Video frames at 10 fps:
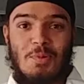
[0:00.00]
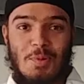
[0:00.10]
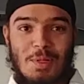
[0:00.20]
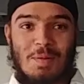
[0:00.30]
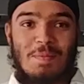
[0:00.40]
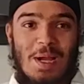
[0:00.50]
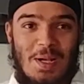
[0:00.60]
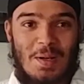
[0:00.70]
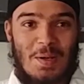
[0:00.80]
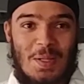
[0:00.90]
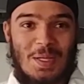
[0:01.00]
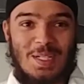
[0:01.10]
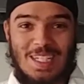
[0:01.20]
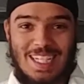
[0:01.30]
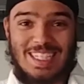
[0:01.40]
Welcome back to another
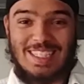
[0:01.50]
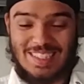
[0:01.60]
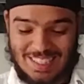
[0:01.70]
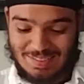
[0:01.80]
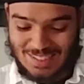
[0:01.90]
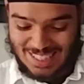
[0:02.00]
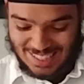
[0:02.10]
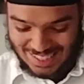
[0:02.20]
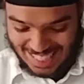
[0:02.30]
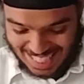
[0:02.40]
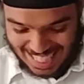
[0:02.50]
cooking show episode.